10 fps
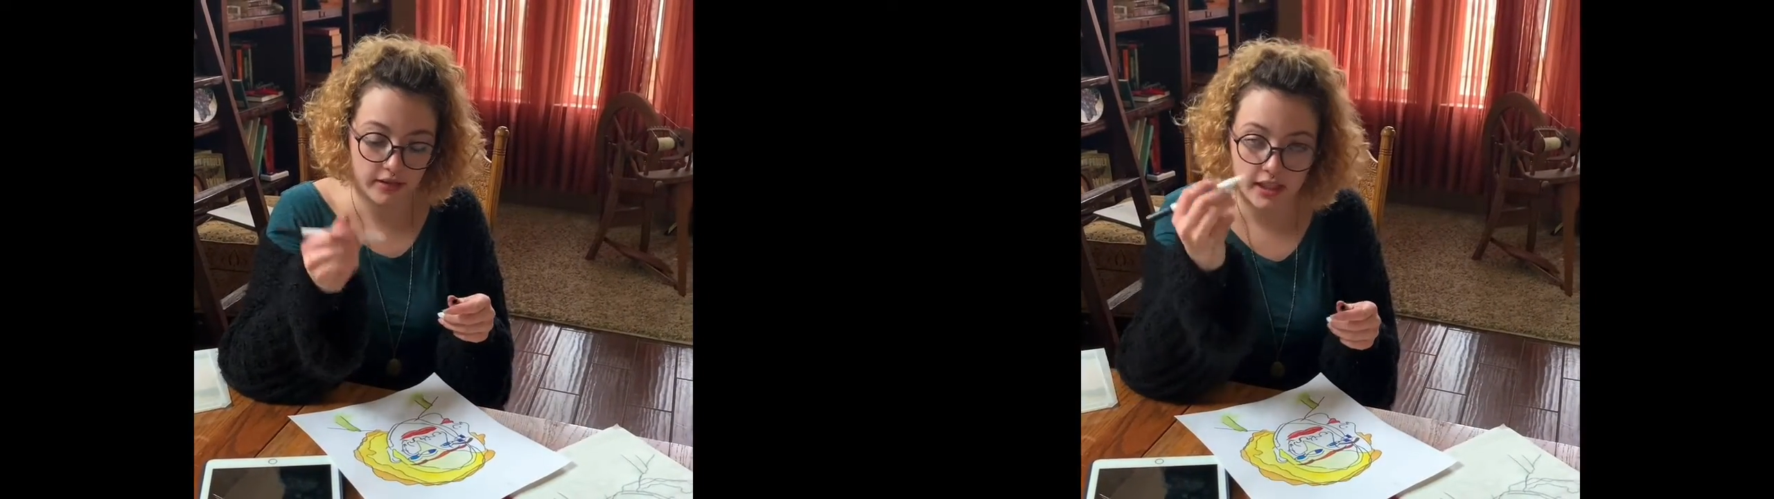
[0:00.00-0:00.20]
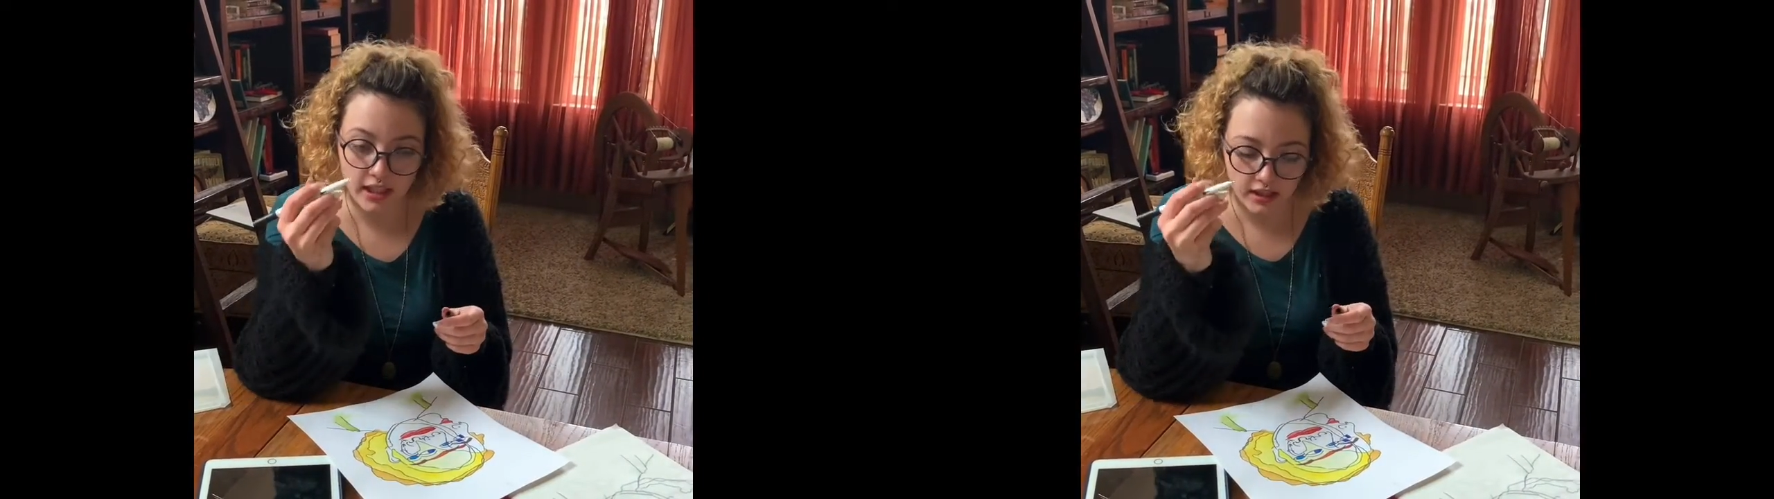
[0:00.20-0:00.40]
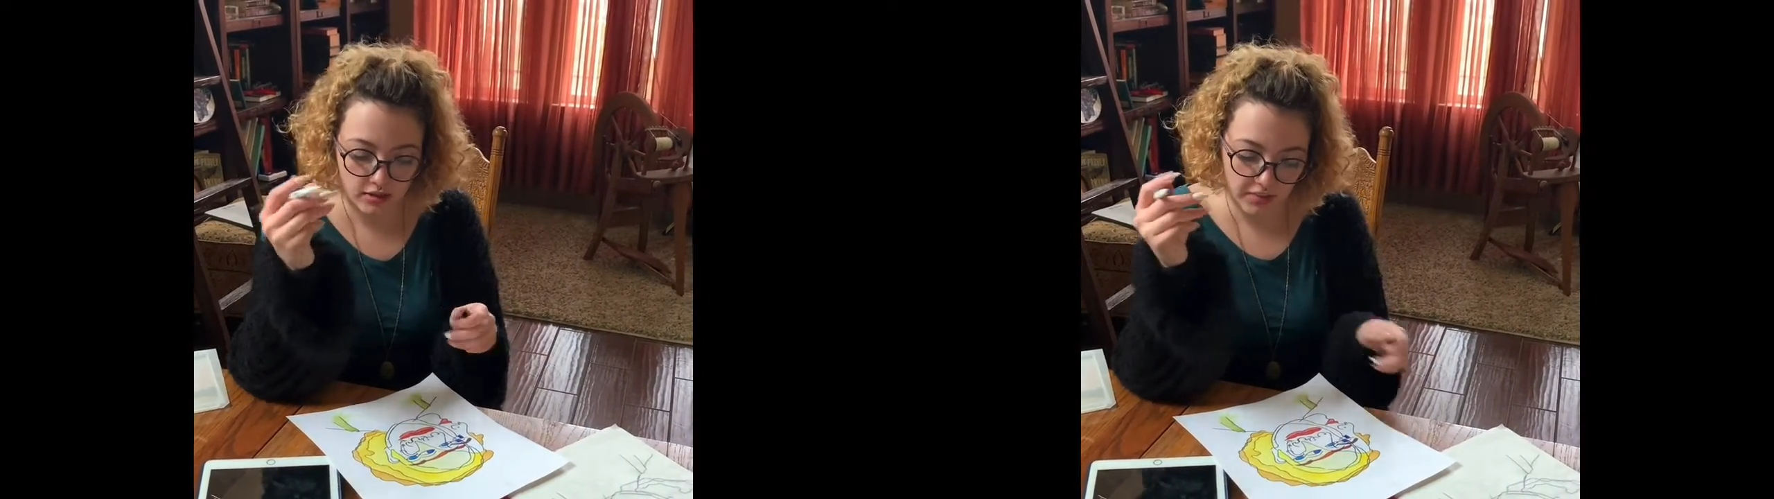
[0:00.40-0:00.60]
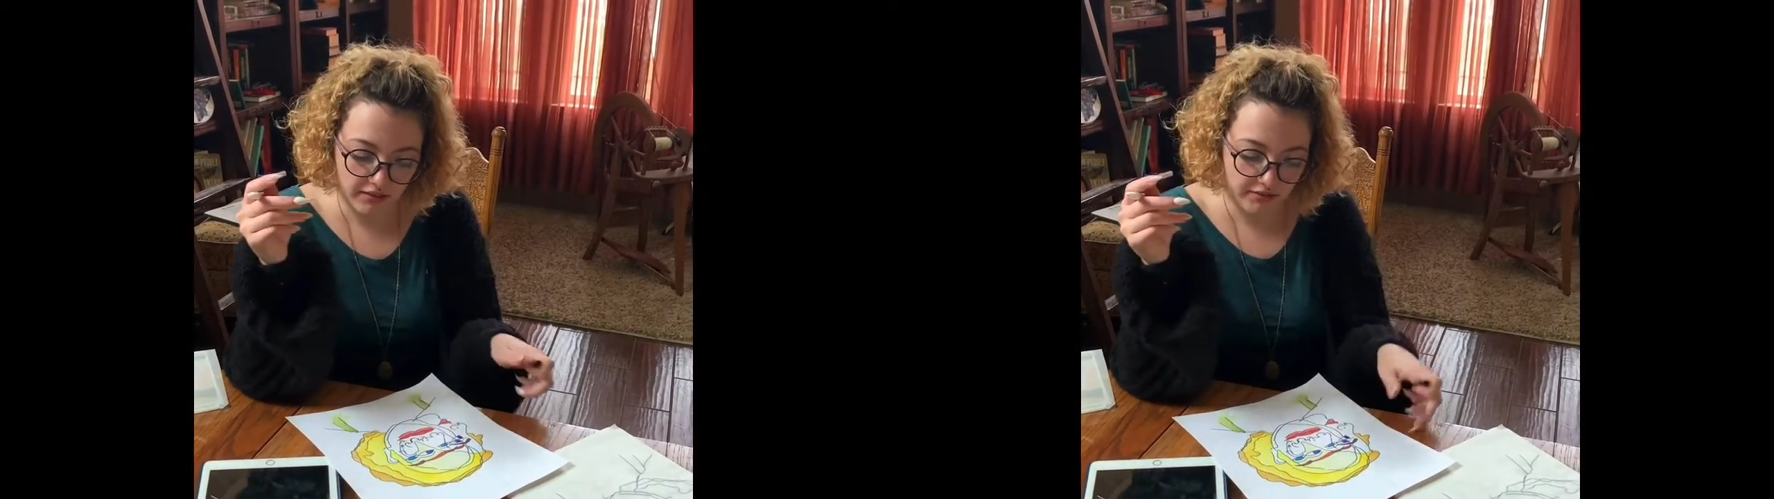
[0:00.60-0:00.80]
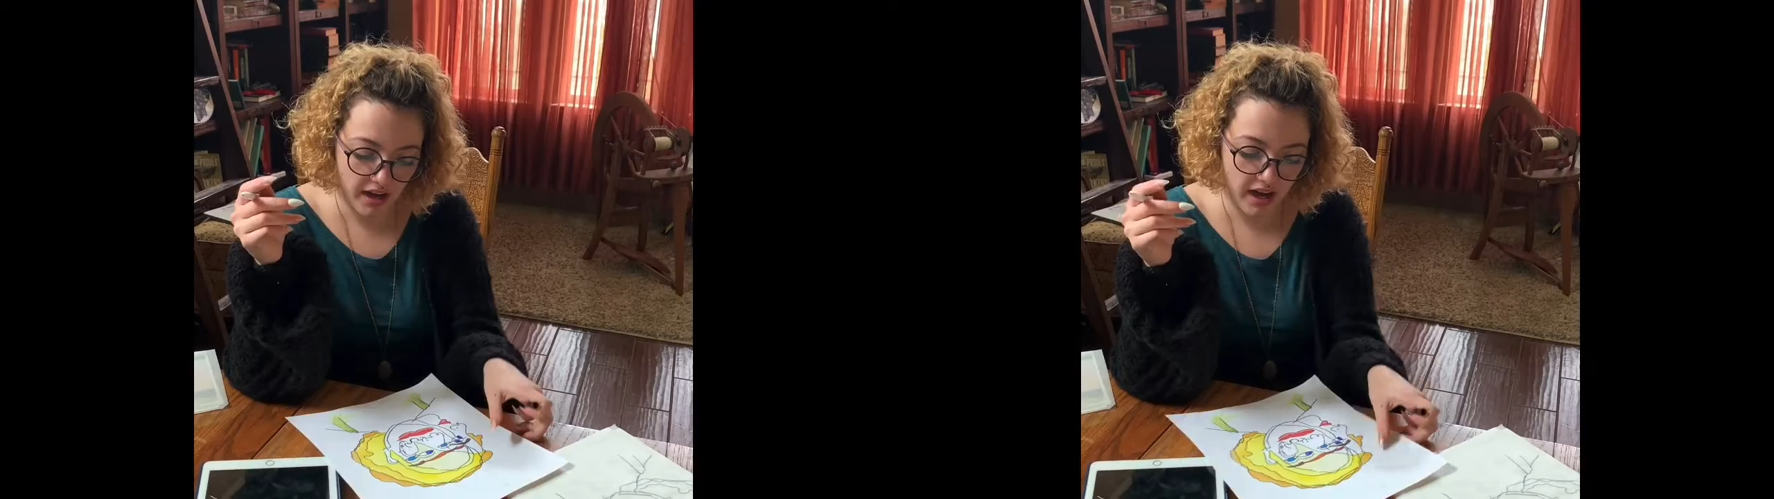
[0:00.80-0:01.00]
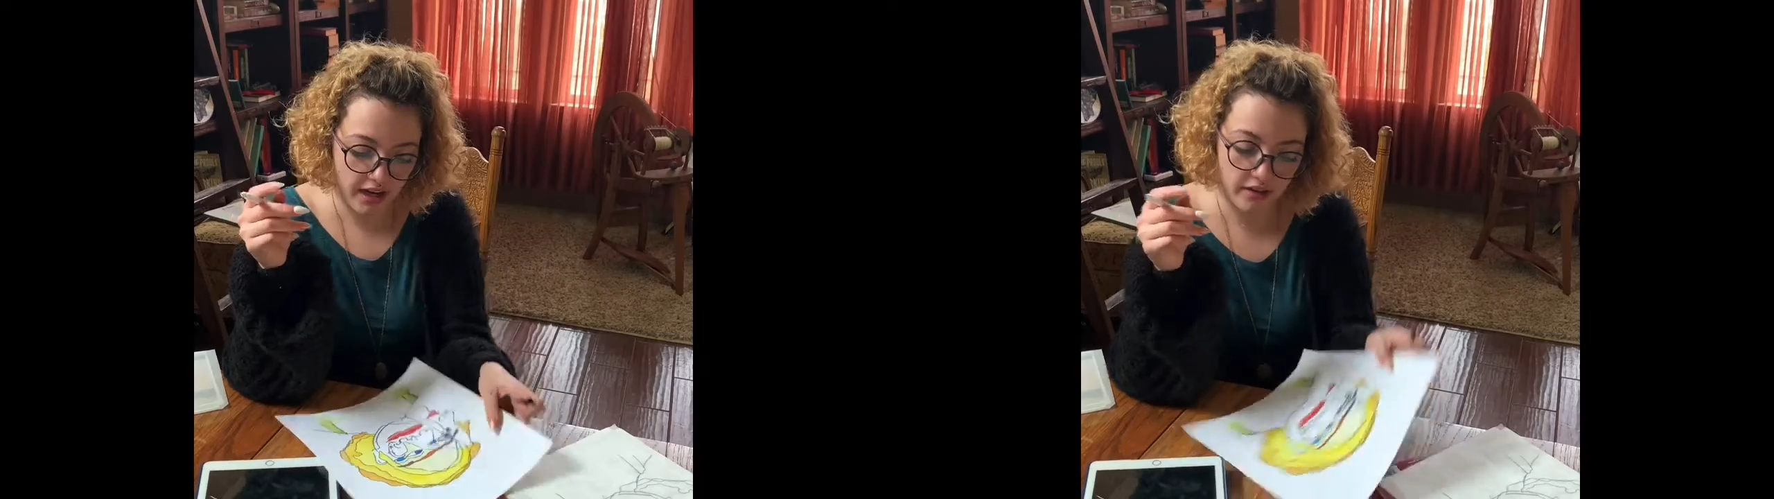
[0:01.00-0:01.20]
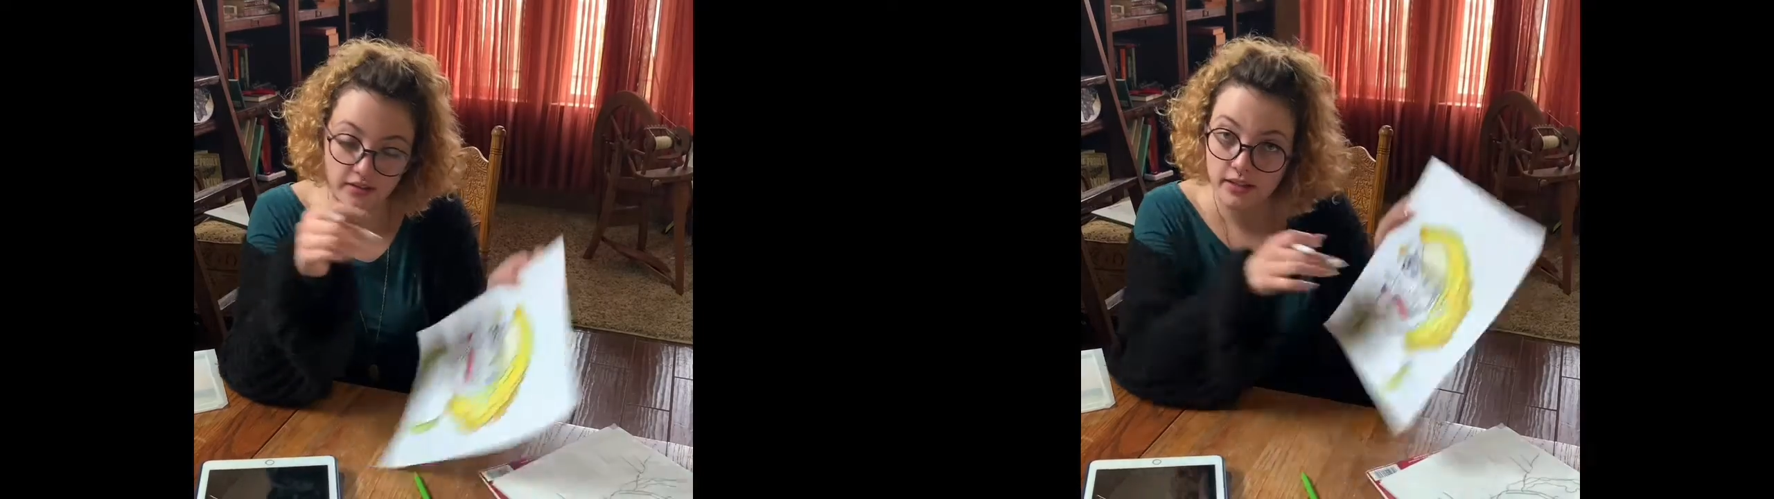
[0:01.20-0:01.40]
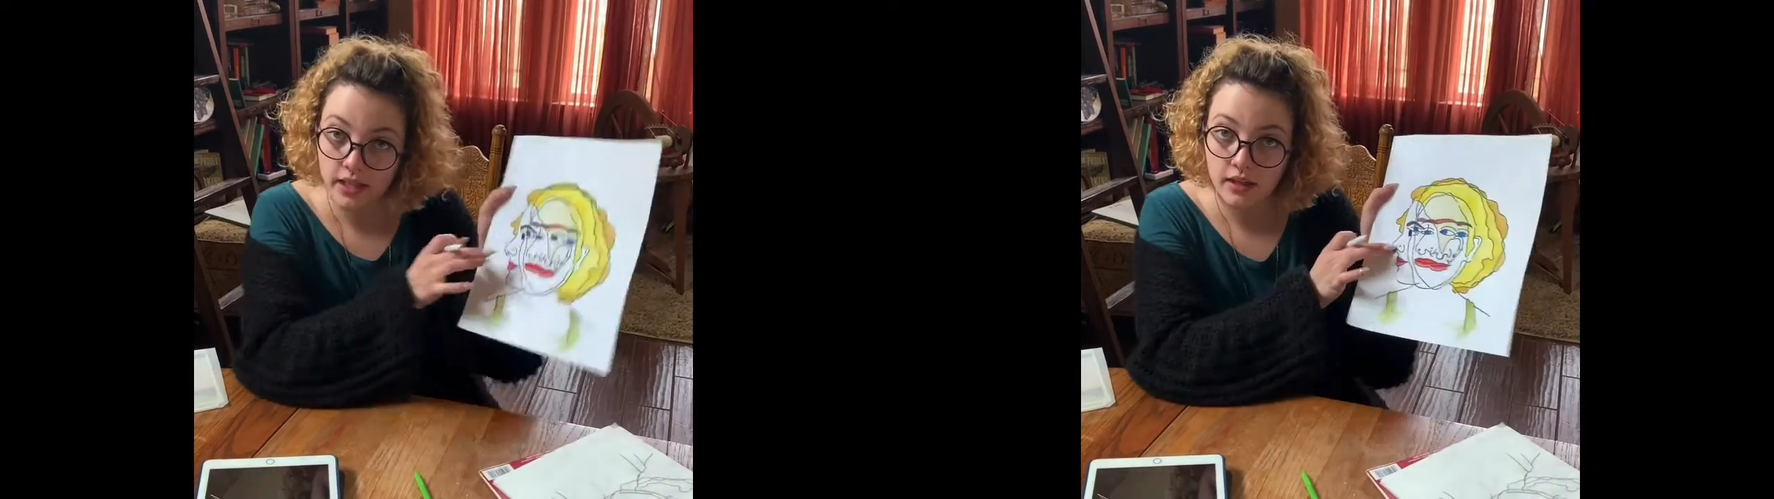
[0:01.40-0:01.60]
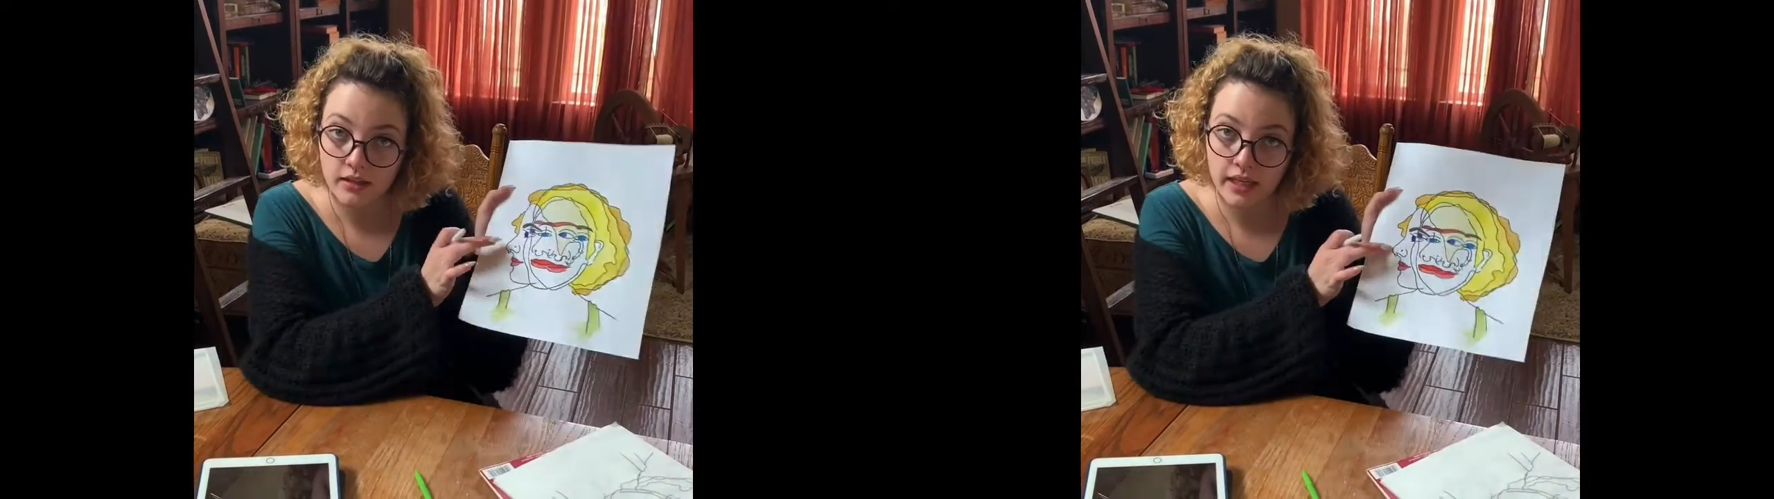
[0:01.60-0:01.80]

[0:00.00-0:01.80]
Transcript: it can either be fine or thicker